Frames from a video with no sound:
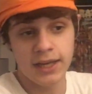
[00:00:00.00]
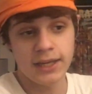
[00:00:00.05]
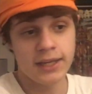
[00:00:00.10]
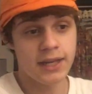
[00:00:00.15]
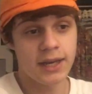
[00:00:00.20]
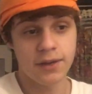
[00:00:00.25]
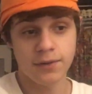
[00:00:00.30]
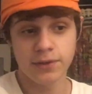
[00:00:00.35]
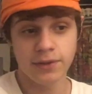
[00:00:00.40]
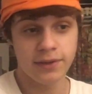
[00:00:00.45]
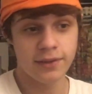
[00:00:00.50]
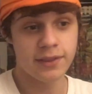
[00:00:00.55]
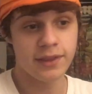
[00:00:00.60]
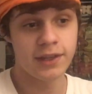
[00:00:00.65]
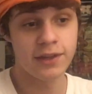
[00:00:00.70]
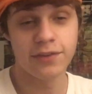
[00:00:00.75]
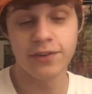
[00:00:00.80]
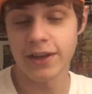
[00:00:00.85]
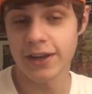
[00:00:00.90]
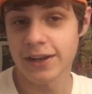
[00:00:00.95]
can't really
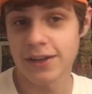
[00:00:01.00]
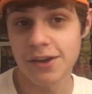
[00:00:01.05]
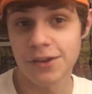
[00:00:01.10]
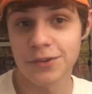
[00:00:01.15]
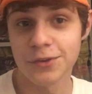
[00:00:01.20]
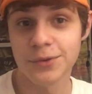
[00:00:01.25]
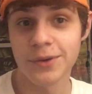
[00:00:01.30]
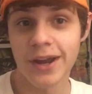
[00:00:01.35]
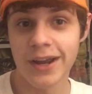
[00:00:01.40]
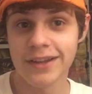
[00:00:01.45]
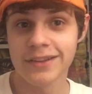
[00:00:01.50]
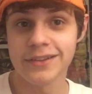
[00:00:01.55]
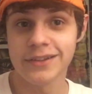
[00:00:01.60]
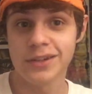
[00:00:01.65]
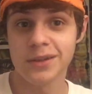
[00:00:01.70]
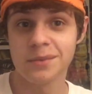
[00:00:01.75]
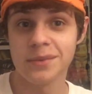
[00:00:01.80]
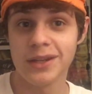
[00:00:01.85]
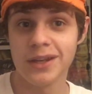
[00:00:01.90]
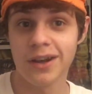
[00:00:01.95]
think of any other rides it
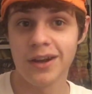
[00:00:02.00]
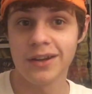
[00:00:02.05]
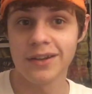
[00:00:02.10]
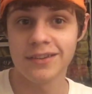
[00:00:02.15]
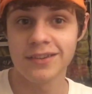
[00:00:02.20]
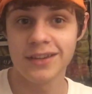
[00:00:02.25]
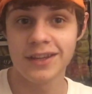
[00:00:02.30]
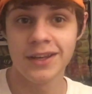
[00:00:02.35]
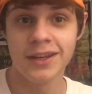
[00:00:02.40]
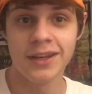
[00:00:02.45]
could be, honestly.